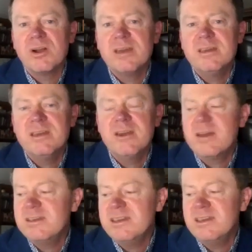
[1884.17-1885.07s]

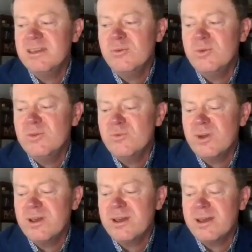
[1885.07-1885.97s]
When
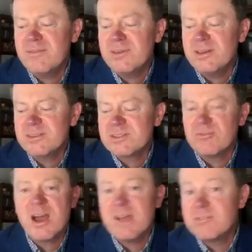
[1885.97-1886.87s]
having
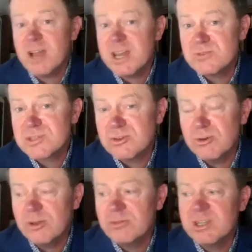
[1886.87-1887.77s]
survived graduate
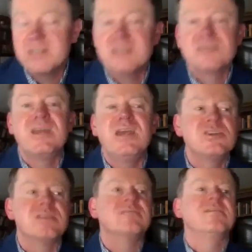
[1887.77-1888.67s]
school and written a
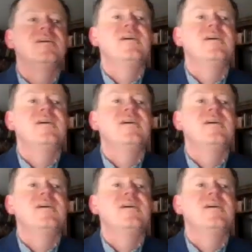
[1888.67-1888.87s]
dissertation,